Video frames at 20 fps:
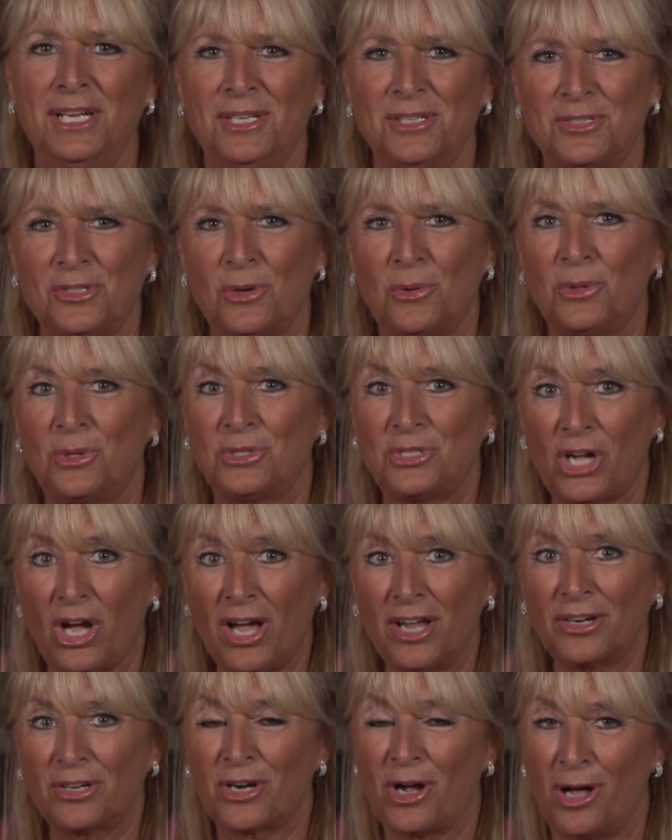So the
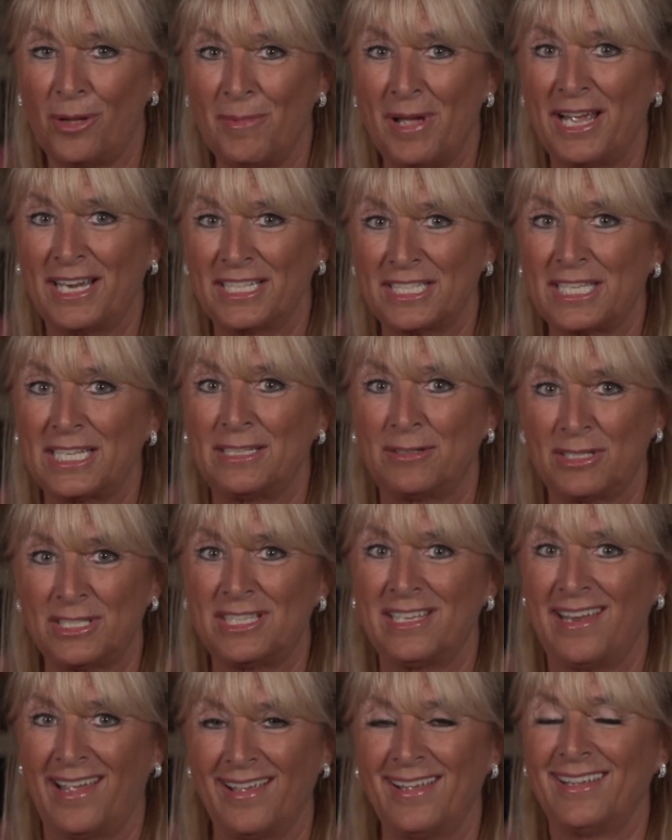daughter called back and said,
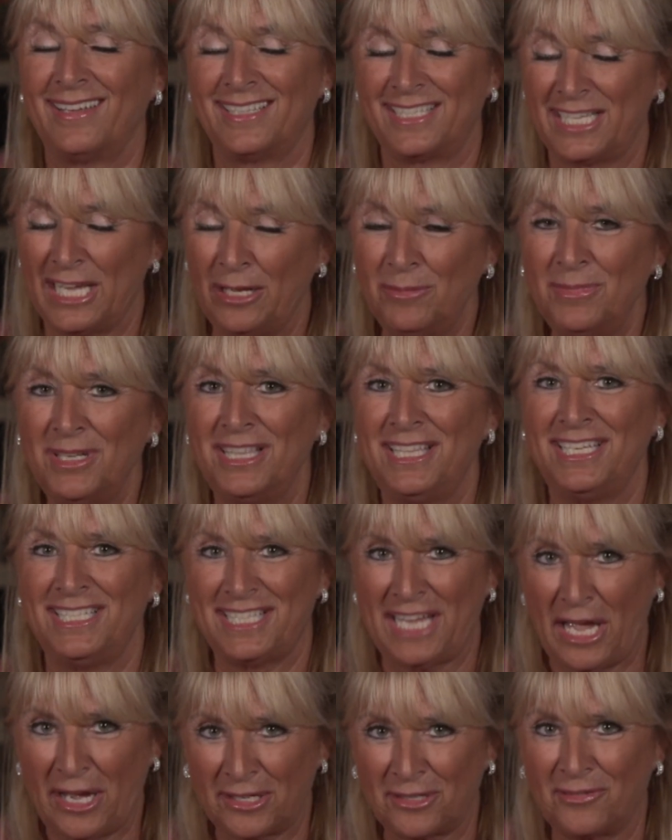send me
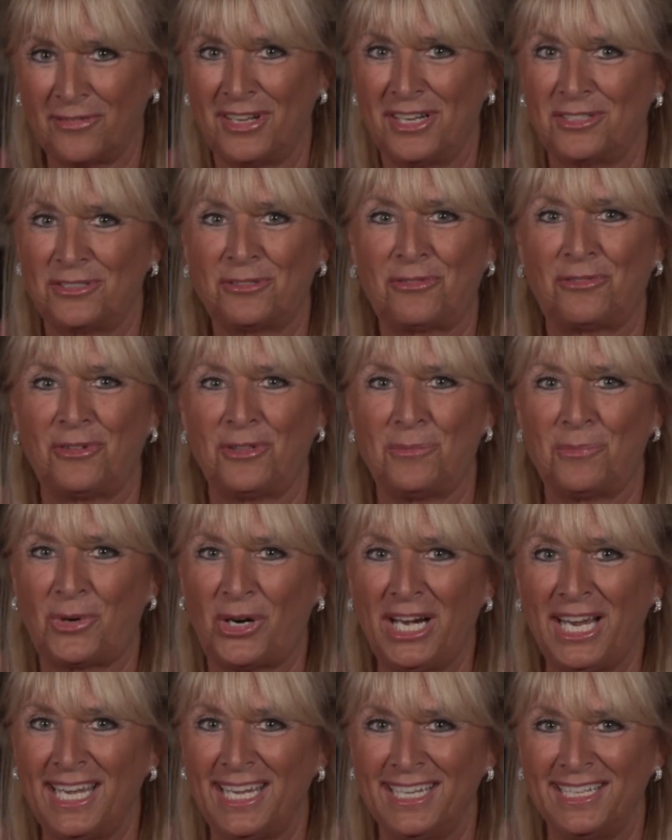these activators for the
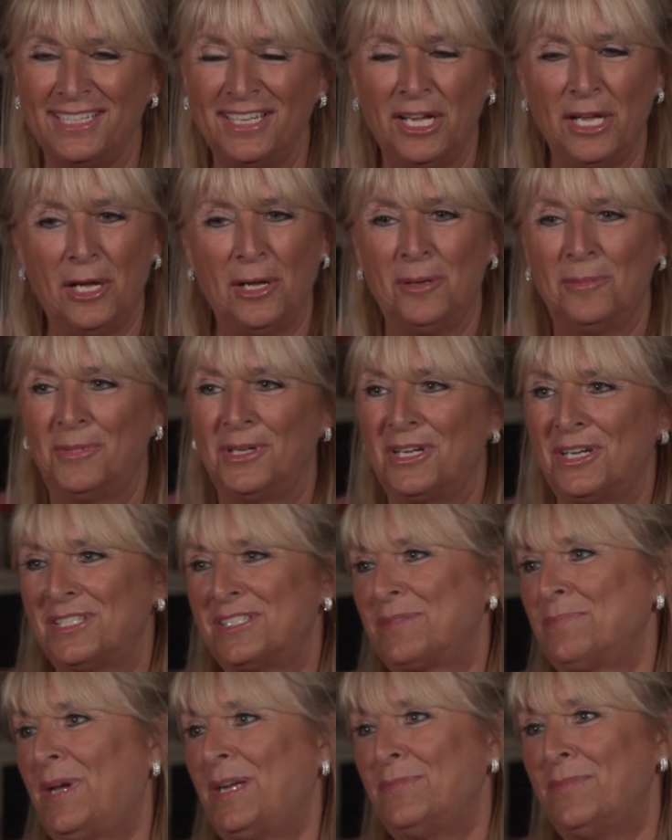brain mm.
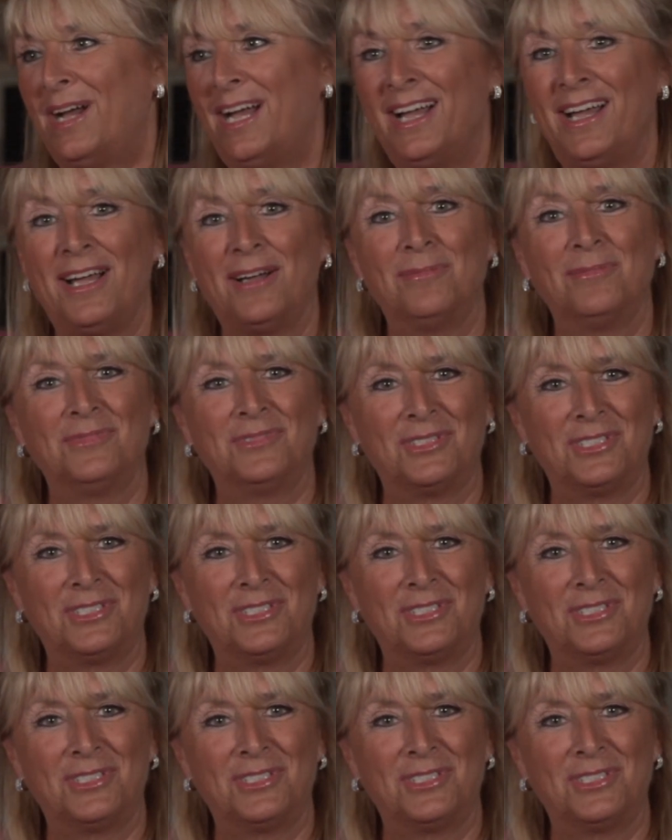because my mom